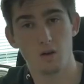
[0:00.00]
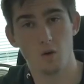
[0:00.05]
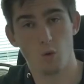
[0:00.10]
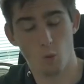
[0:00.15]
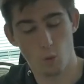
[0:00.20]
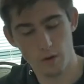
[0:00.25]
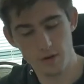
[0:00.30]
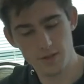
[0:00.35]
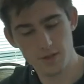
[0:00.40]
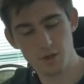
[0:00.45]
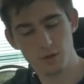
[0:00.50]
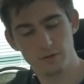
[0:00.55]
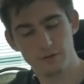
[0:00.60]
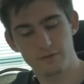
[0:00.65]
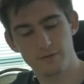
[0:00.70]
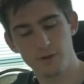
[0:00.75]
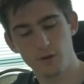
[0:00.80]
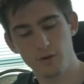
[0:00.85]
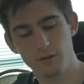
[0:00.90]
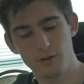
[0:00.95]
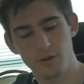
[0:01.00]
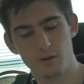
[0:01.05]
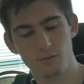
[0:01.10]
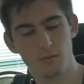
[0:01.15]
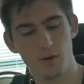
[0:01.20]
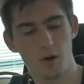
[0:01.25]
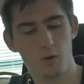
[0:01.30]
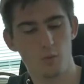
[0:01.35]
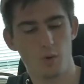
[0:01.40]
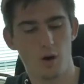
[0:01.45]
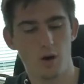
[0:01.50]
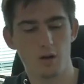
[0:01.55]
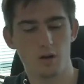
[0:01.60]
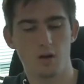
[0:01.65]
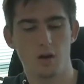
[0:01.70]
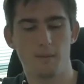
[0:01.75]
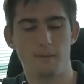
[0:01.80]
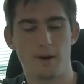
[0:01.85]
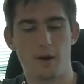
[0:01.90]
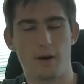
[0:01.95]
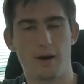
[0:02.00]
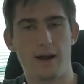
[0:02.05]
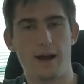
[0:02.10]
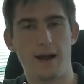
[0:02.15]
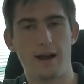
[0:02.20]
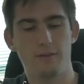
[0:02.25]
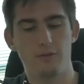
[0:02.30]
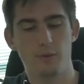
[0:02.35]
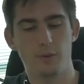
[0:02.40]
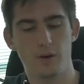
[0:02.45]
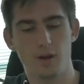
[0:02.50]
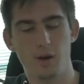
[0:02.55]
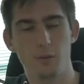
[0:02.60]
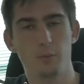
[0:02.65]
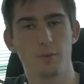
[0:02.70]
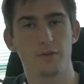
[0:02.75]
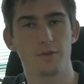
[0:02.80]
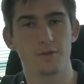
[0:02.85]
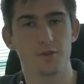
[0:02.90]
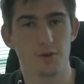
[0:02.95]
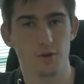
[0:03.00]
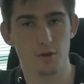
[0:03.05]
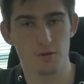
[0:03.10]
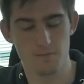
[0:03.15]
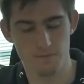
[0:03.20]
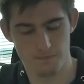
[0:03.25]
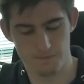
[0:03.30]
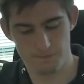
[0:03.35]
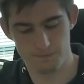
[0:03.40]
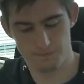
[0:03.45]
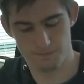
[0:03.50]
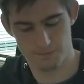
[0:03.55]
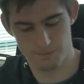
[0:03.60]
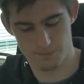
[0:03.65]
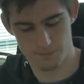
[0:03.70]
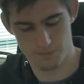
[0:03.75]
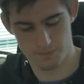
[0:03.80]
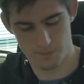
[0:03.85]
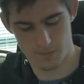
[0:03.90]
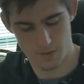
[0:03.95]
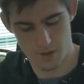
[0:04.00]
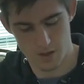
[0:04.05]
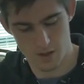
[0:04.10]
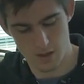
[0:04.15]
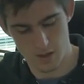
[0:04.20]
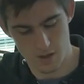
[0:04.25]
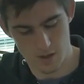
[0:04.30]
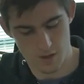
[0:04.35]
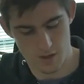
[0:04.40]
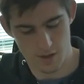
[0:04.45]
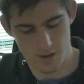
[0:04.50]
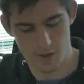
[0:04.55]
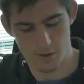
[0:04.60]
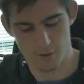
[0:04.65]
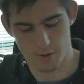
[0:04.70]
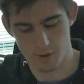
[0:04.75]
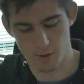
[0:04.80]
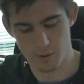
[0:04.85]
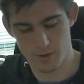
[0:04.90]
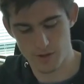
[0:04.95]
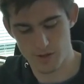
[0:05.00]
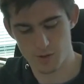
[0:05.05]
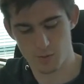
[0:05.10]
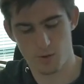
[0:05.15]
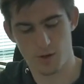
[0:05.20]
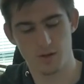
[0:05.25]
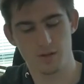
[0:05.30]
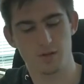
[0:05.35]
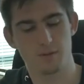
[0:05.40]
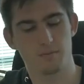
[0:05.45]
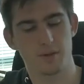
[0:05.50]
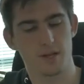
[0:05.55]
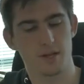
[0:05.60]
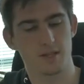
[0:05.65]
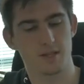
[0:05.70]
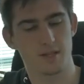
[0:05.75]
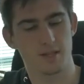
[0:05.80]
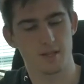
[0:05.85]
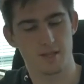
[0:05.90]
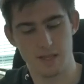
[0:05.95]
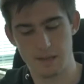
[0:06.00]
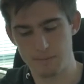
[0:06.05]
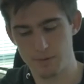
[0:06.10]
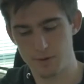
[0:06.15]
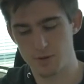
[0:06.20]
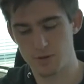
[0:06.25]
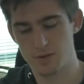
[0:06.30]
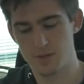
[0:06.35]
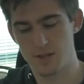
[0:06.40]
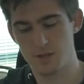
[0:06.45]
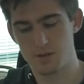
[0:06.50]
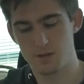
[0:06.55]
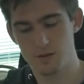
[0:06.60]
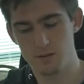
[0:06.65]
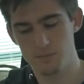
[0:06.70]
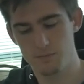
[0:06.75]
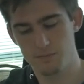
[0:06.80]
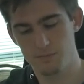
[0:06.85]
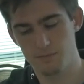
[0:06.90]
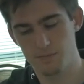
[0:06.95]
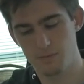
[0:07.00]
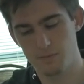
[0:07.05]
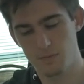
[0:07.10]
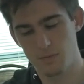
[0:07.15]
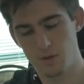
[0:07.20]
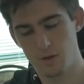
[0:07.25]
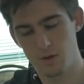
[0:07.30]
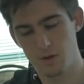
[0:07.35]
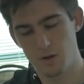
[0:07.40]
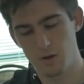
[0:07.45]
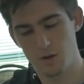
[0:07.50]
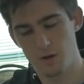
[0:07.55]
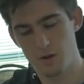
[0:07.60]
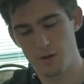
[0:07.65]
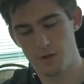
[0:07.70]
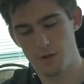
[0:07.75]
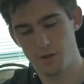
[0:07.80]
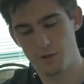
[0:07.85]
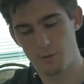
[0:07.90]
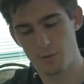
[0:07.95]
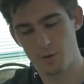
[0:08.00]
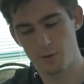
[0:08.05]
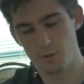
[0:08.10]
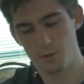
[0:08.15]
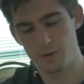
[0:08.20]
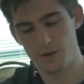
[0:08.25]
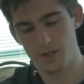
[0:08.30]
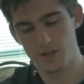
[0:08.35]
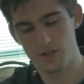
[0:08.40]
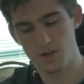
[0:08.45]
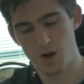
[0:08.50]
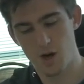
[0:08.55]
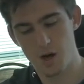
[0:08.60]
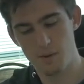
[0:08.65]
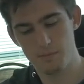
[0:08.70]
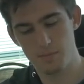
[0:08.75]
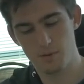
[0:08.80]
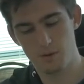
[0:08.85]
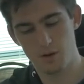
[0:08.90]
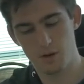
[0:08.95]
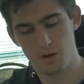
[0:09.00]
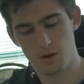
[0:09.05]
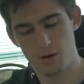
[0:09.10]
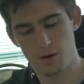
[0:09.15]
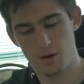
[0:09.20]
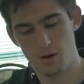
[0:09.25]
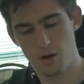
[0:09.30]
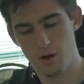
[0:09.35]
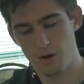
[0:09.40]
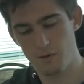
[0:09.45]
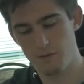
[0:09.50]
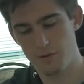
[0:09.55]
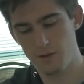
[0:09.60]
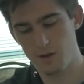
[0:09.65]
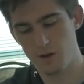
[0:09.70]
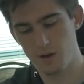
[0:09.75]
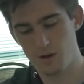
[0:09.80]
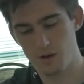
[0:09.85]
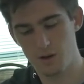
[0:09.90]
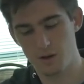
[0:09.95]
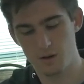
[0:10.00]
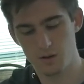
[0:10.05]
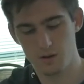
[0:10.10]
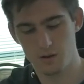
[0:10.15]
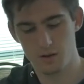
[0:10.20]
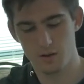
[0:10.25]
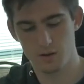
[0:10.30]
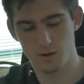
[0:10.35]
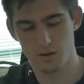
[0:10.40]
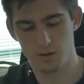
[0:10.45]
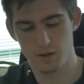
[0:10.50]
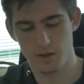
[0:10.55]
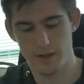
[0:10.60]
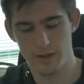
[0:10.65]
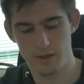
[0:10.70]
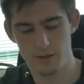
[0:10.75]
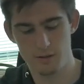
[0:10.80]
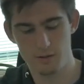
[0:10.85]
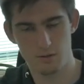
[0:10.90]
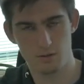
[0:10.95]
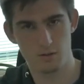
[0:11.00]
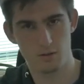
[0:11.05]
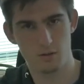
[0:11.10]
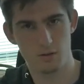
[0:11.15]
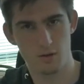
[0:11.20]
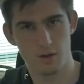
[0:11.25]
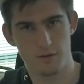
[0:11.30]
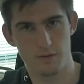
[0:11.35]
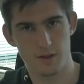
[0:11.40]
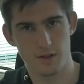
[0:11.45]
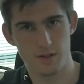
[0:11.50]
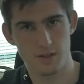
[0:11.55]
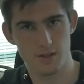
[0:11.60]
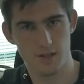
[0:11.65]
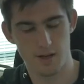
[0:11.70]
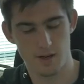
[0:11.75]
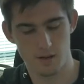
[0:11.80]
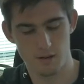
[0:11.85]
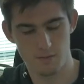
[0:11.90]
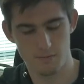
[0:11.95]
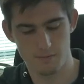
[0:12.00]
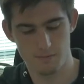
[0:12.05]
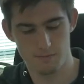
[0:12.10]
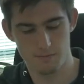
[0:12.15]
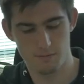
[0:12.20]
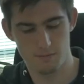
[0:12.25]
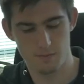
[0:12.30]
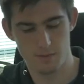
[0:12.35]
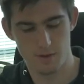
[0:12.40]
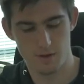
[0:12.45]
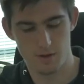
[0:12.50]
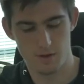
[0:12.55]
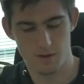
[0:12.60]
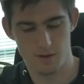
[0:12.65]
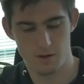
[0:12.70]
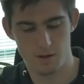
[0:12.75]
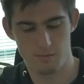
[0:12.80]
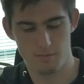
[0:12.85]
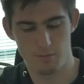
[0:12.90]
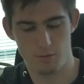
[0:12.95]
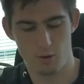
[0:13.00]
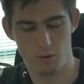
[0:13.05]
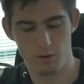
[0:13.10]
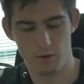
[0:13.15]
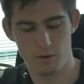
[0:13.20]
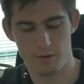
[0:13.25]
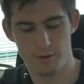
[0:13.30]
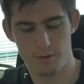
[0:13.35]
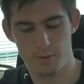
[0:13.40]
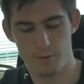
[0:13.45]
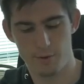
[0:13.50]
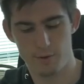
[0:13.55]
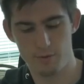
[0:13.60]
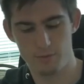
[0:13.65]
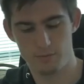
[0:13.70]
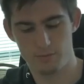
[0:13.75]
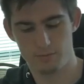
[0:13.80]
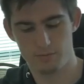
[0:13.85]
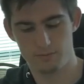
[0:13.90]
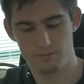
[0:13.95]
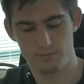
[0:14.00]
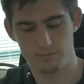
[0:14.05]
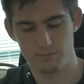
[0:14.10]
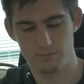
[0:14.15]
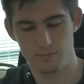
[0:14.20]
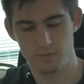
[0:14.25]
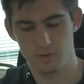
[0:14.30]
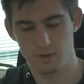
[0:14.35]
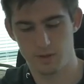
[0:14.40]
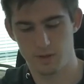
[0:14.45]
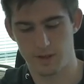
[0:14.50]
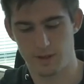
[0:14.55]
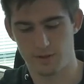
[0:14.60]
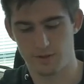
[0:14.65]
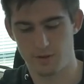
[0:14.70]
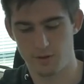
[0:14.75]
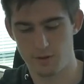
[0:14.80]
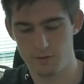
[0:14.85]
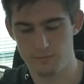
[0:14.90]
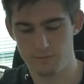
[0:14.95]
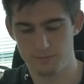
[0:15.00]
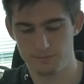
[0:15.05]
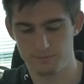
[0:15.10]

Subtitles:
Once you have filled your Mudwatt about halfway up with dirt, you are going to want to place the temperature sensor through the top of the lid of the container and pull it through like so.